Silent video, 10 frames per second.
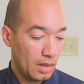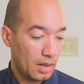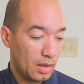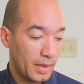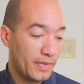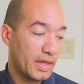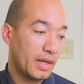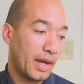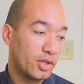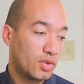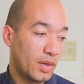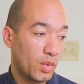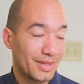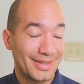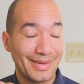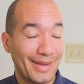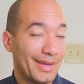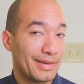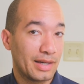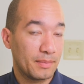And then I knew I wanted a
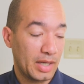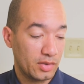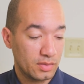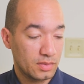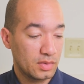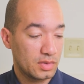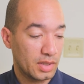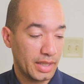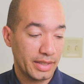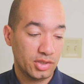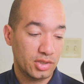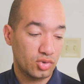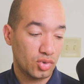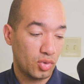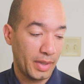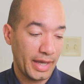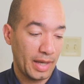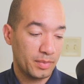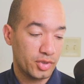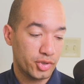Nikon mount so that I could control my
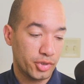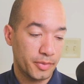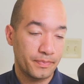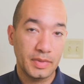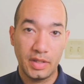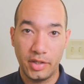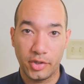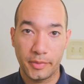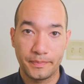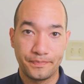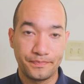aperture here.